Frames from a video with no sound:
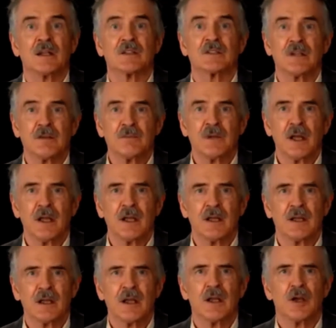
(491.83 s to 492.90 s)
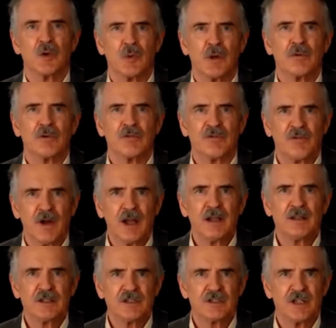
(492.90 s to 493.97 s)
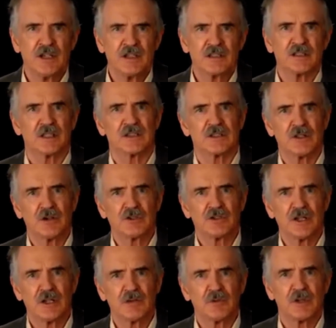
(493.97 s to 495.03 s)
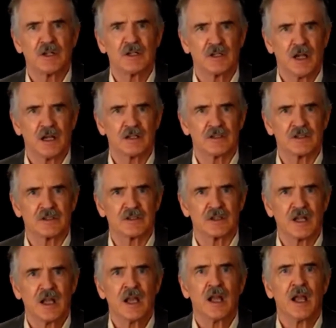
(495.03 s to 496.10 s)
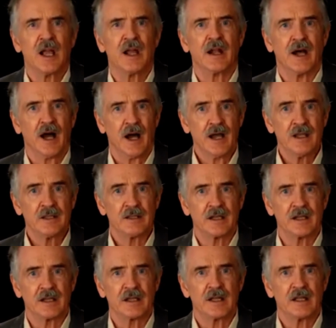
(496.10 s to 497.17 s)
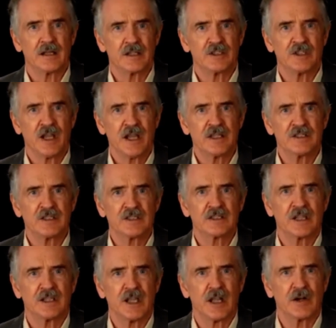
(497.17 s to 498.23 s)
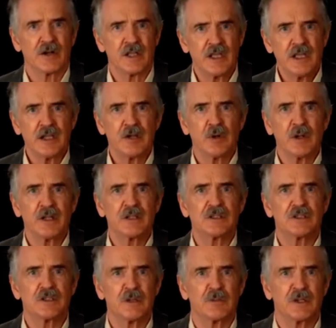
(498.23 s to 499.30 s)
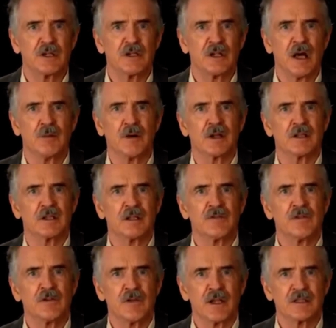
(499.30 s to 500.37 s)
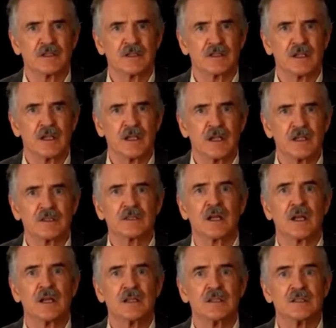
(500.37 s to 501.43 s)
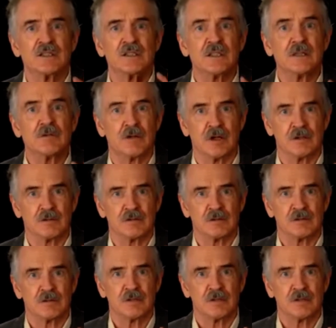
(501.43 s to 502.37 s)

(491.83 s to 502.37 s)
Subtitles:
Someday, we will find the genes associated with intelligence, and I think the chances that they are equally distributed among the different races is 0.